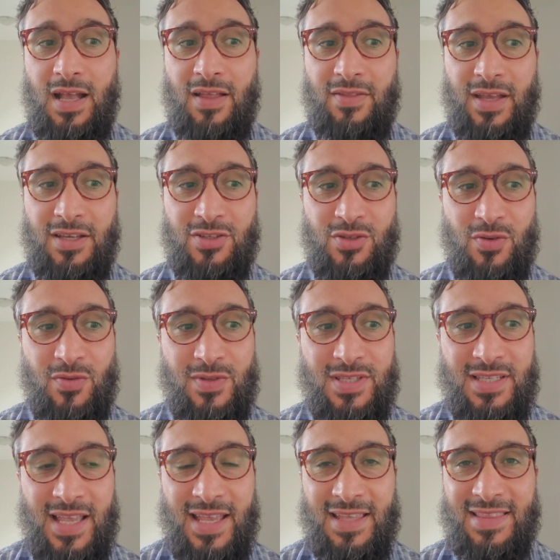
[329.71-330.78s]
And that
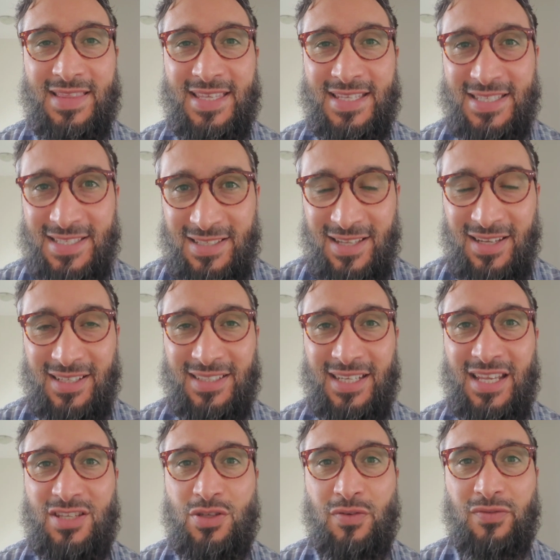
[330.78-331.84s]
shows hey, this night
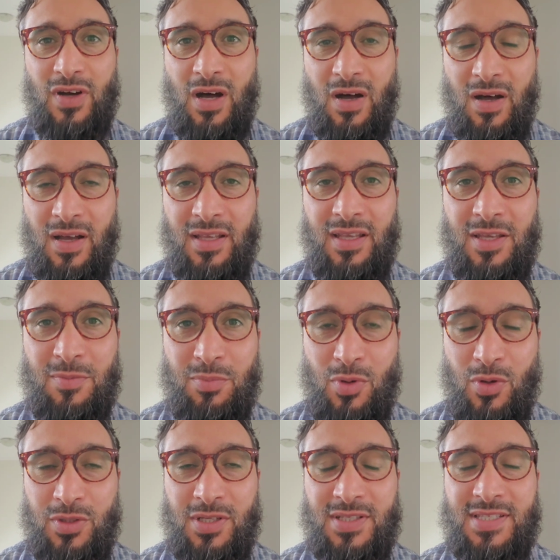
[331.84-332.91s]
is of high
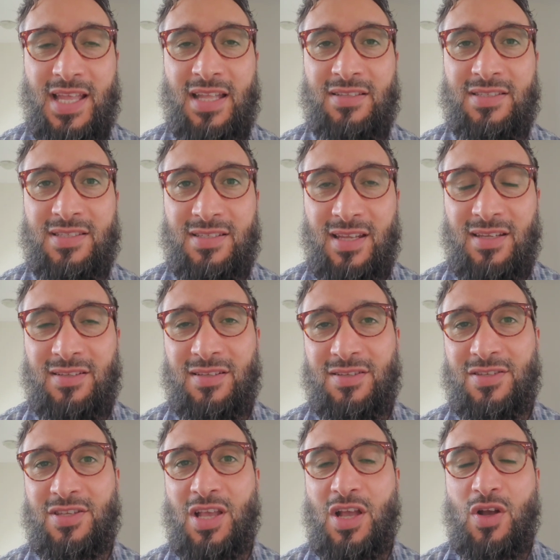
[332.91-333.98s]
importance and
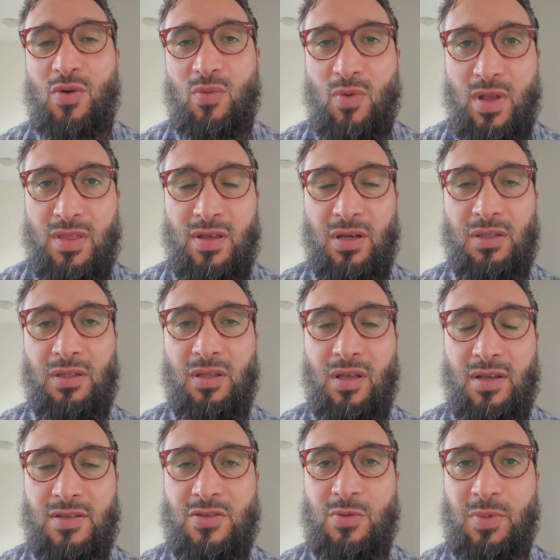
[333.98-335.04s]
status with
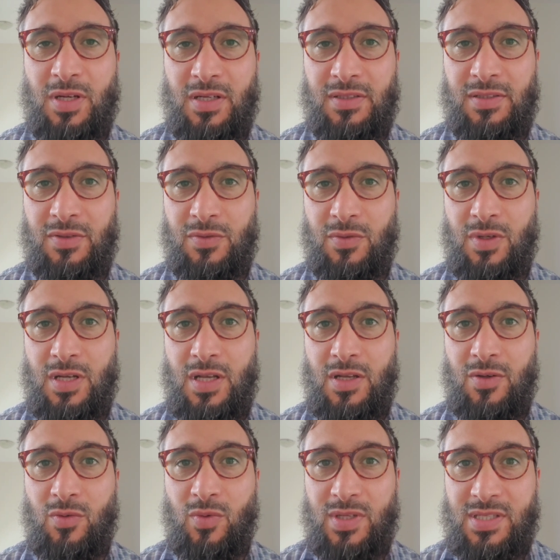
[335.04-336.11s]
Allah subhanahu
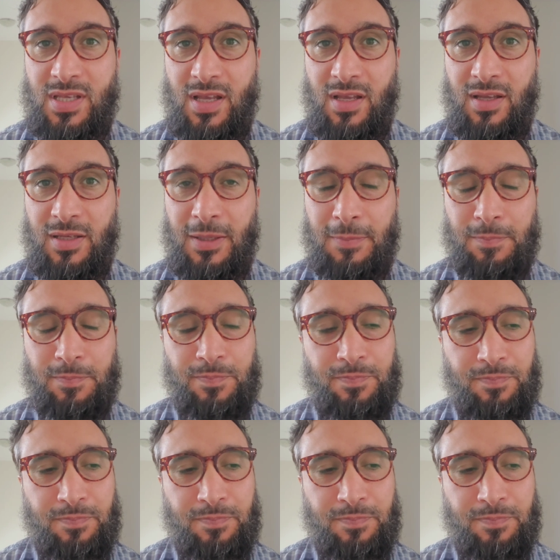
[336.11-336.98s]
wa ta'ala.